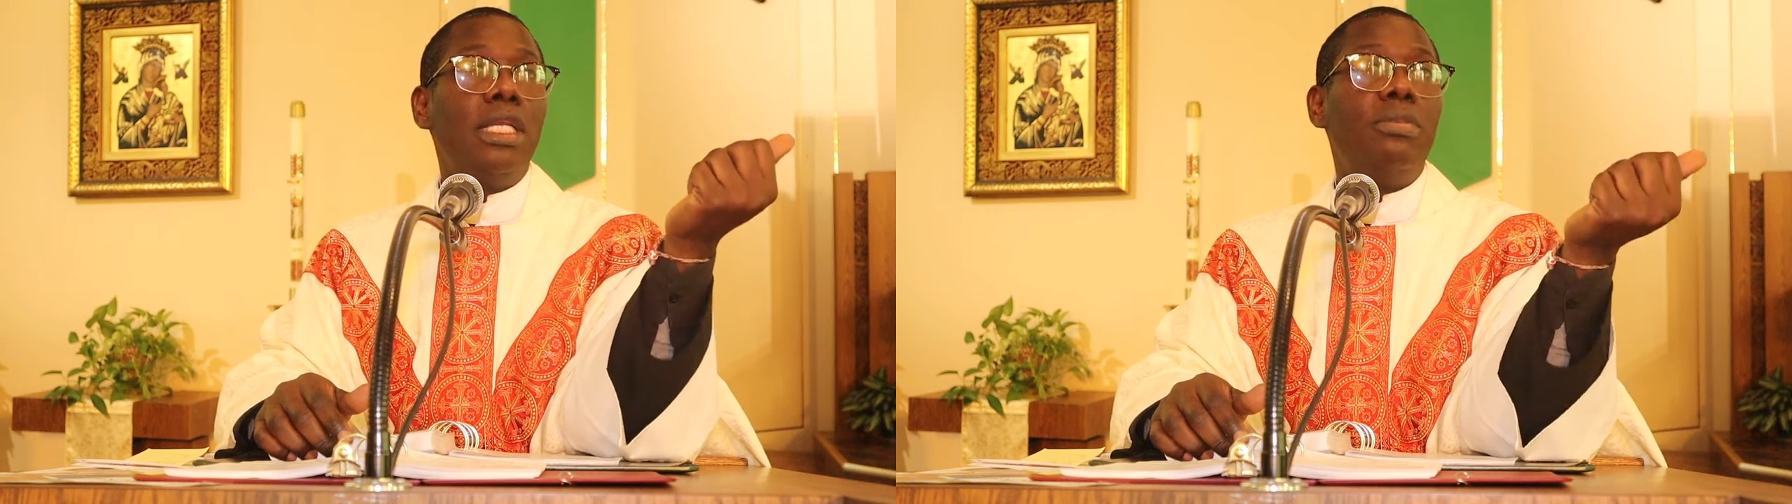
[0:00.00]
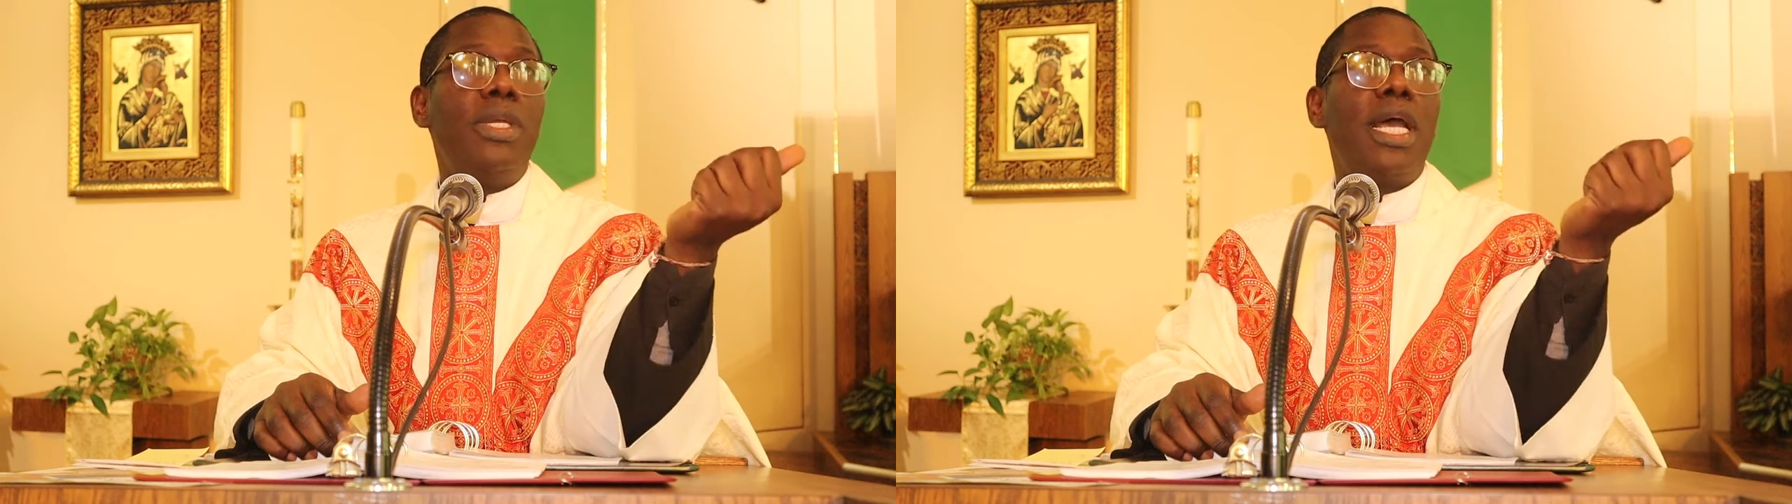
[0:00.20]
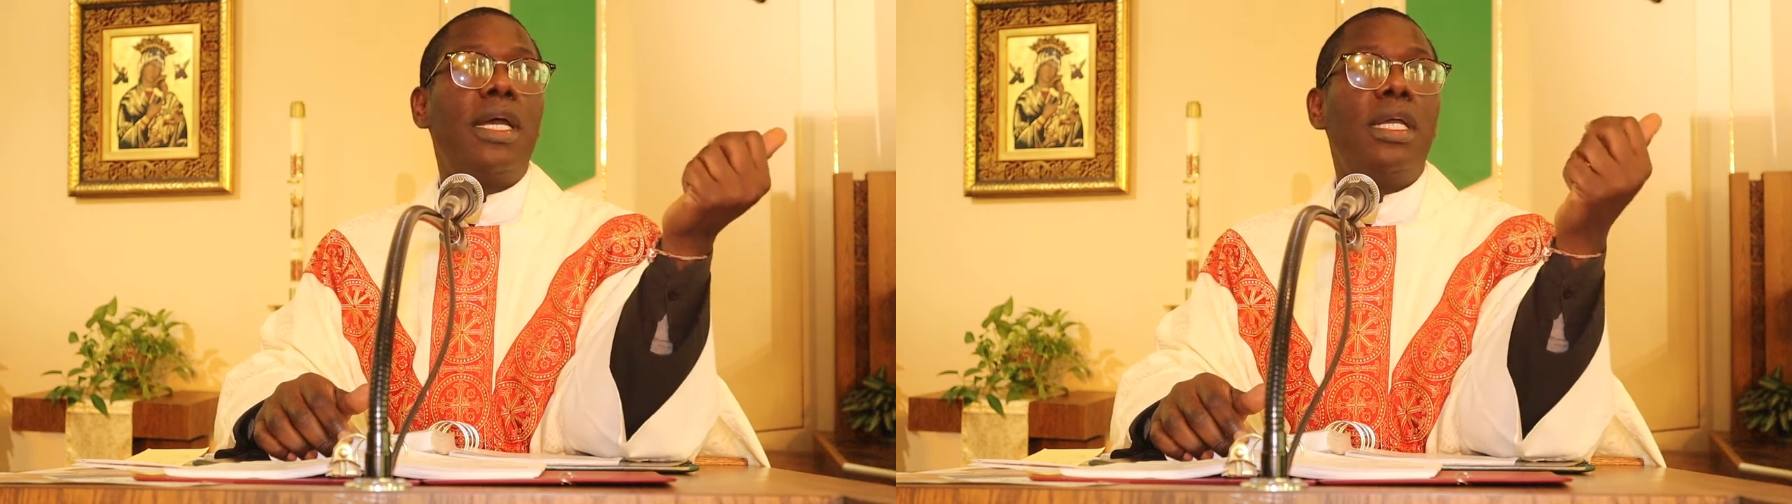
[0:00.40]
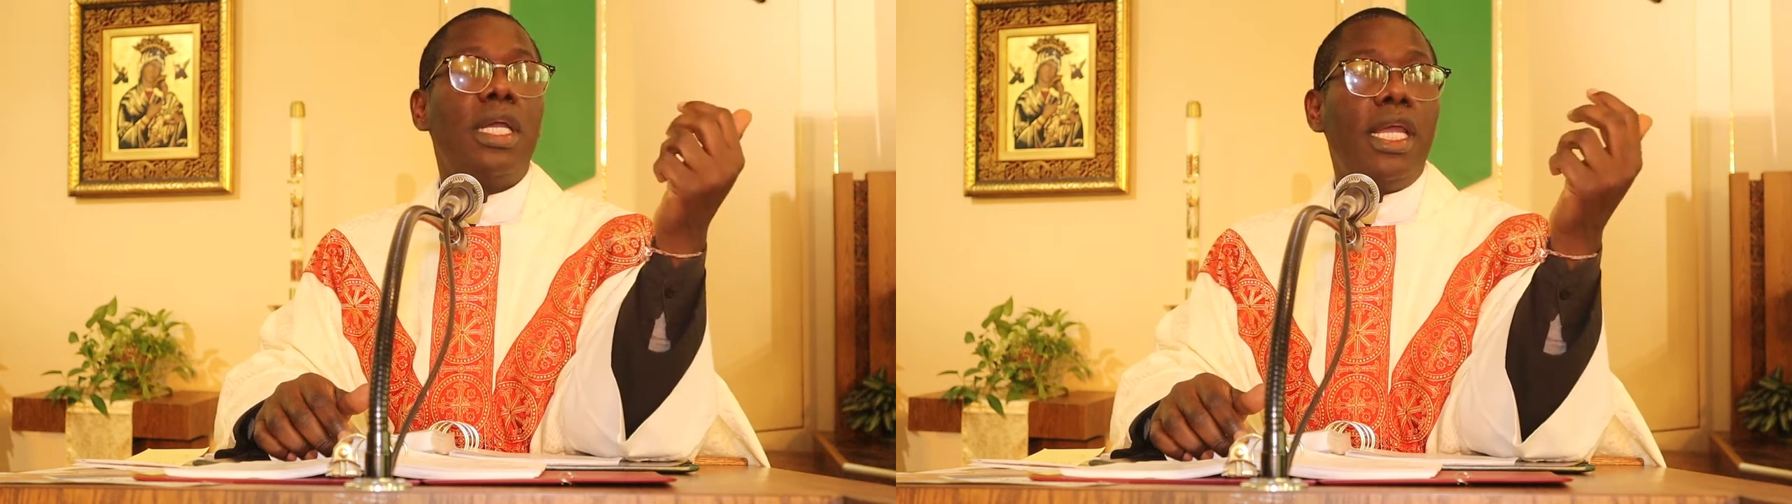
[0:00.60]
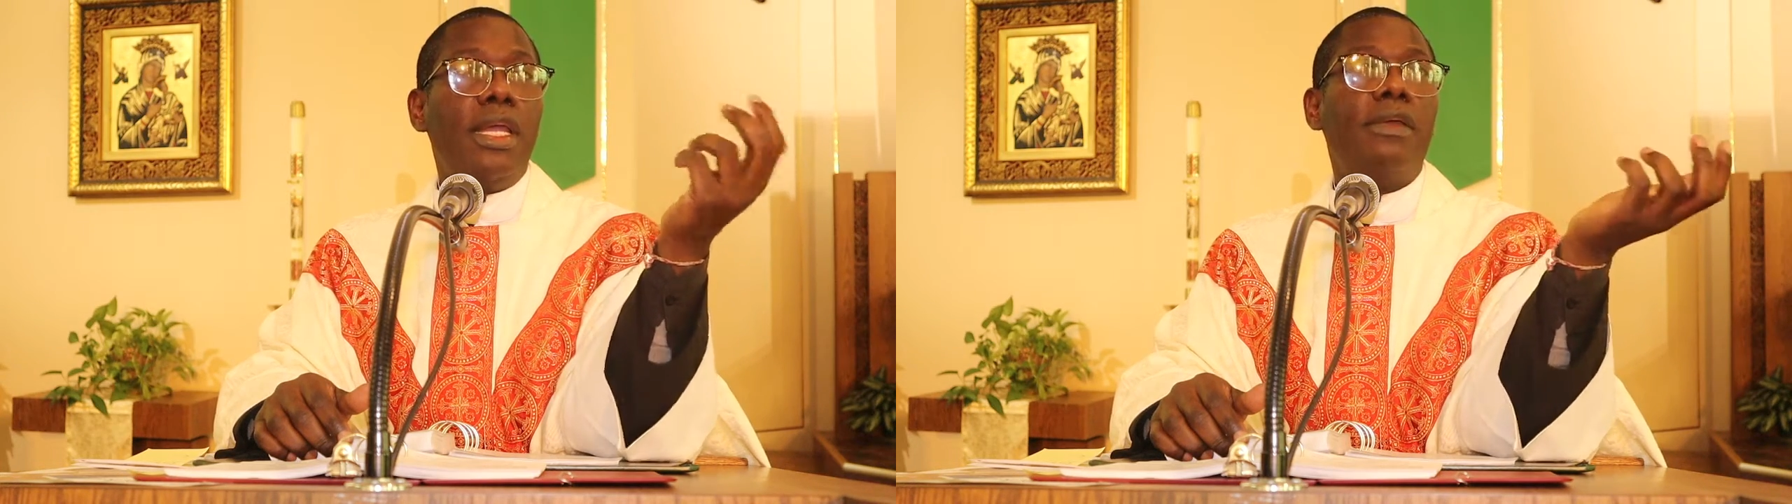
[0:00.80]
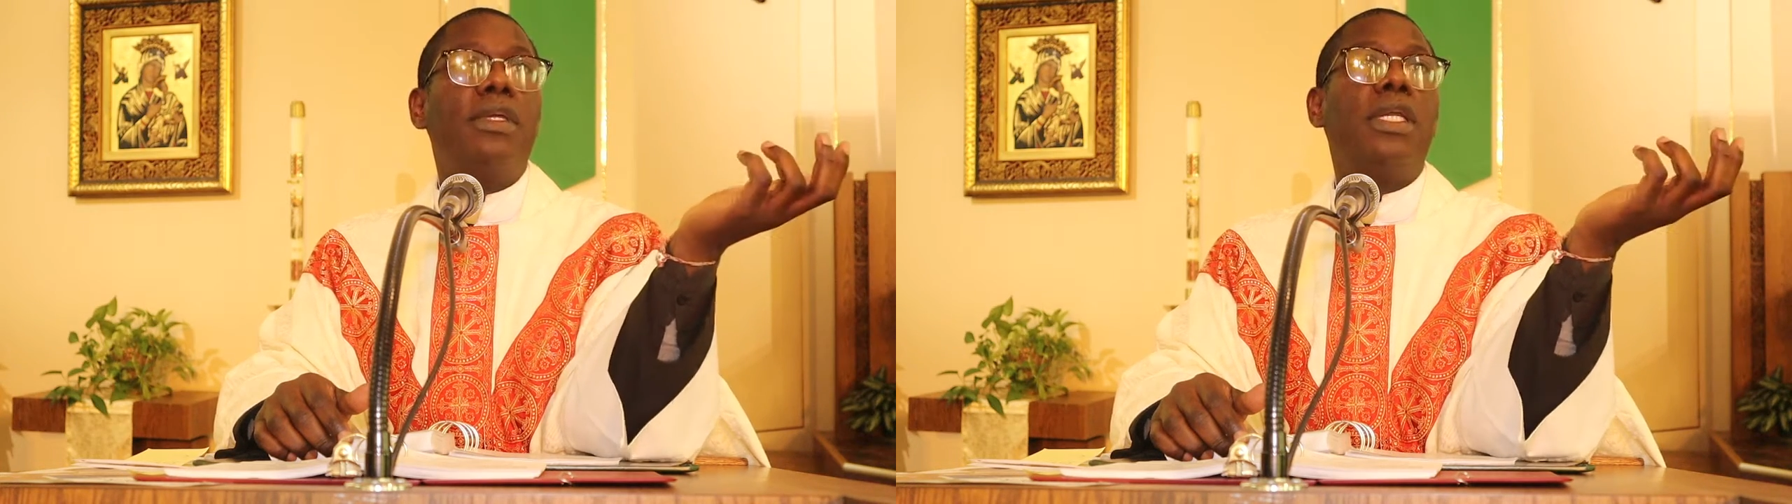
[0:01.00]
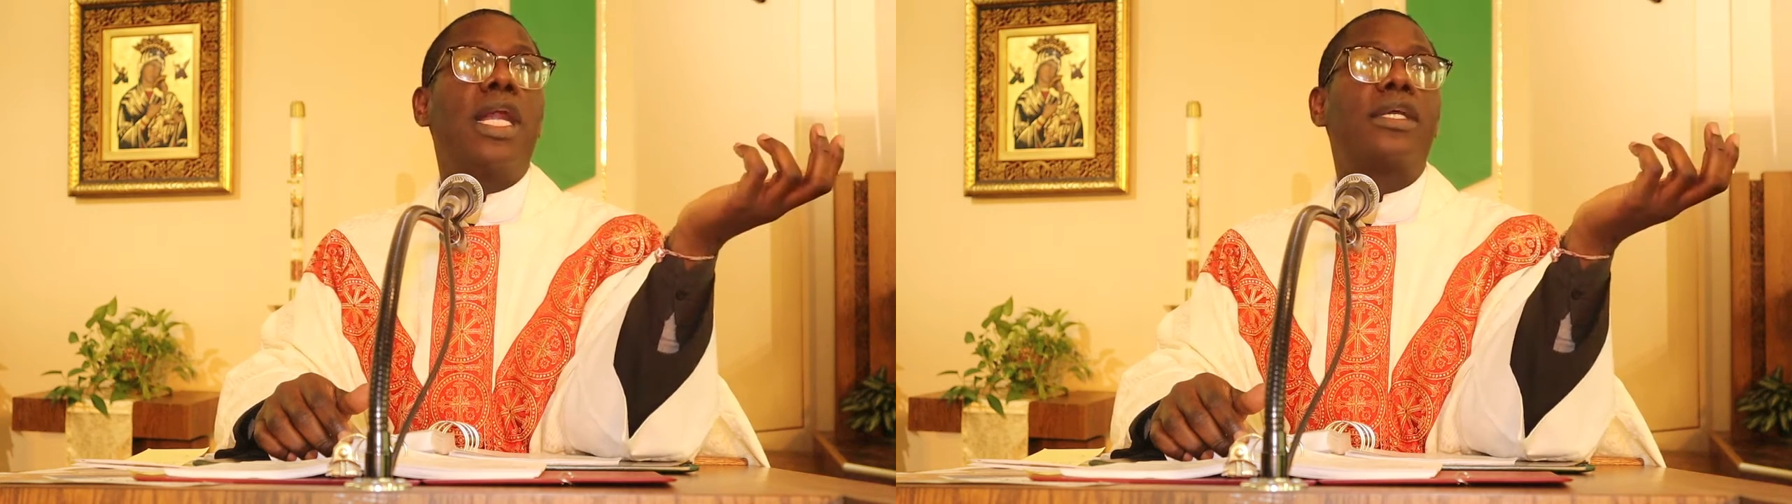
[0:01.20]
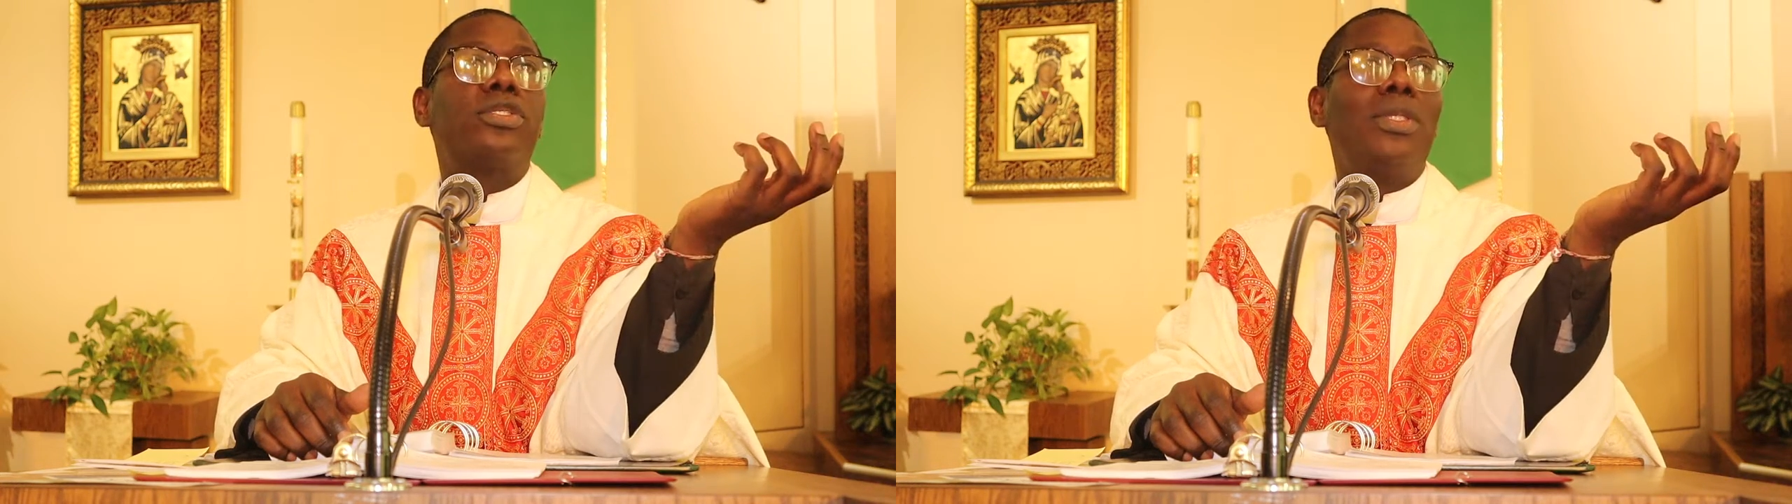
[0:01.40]
Libya,
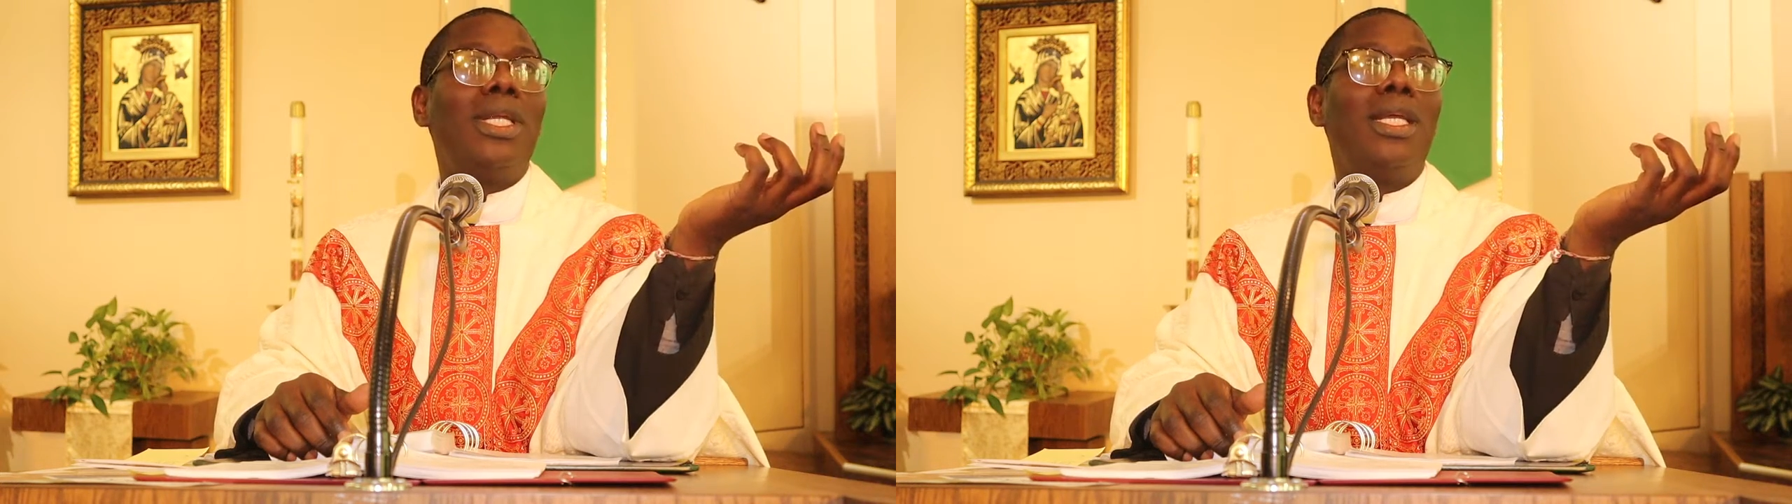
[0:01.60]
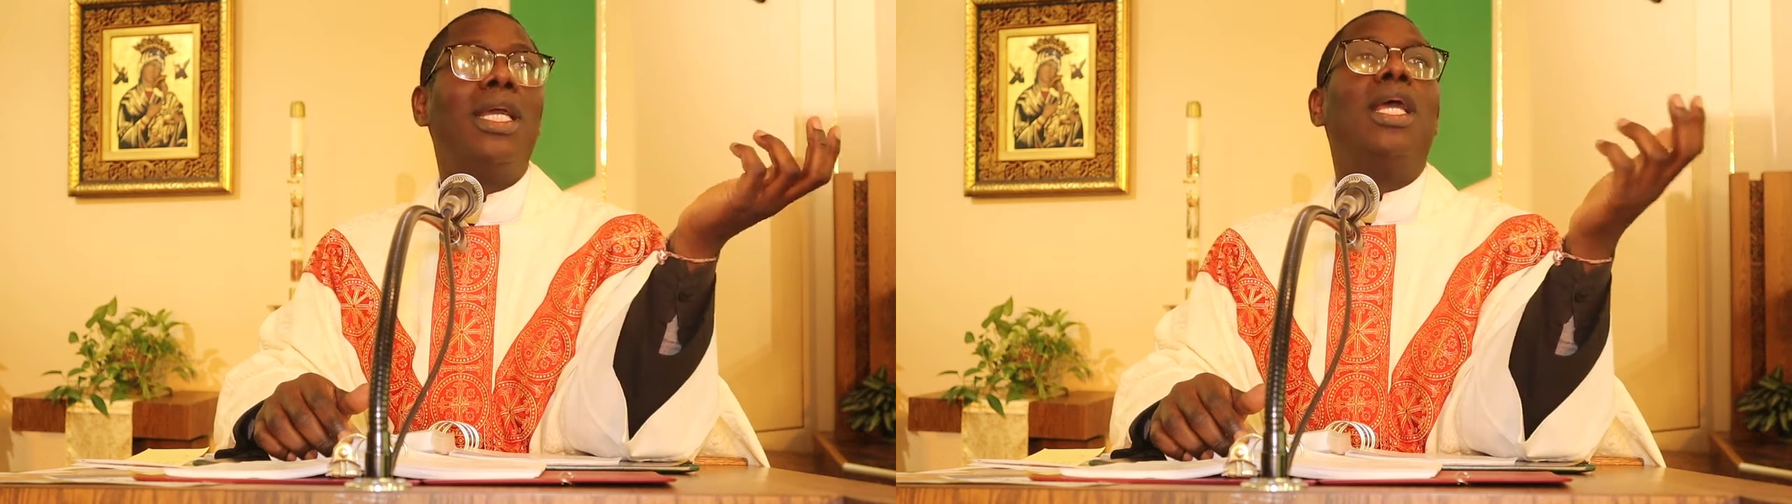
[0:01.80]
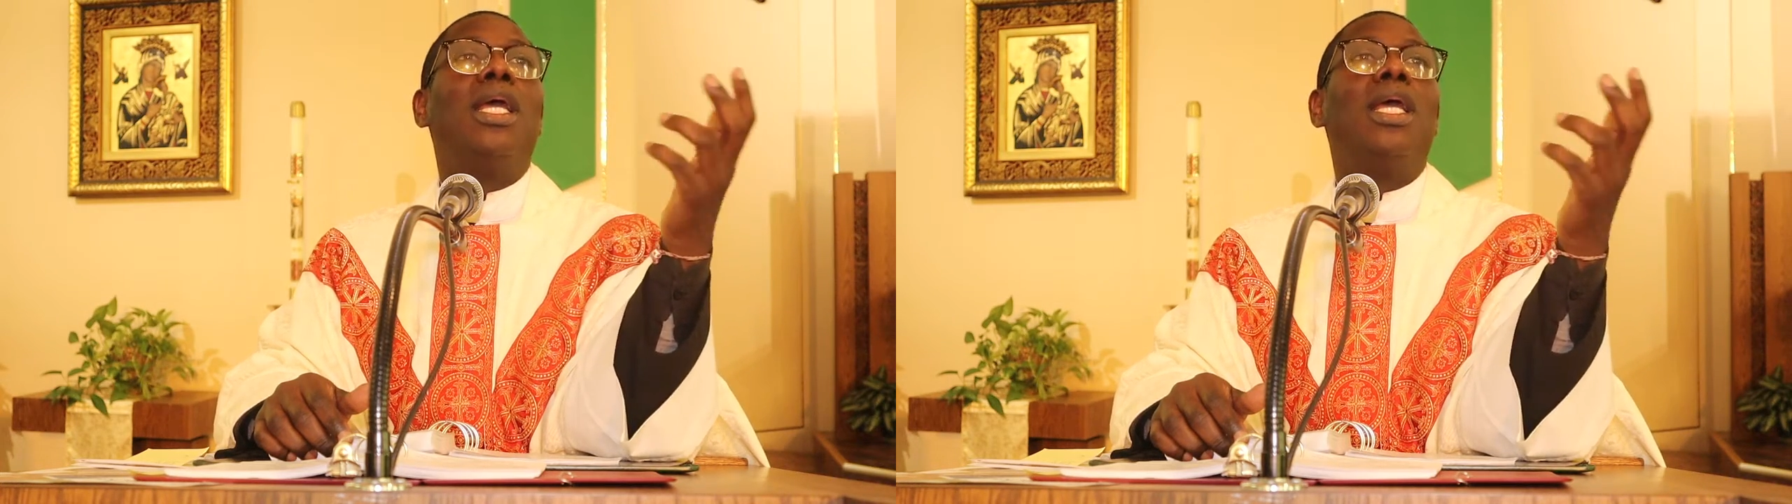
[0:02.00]
Iraq today.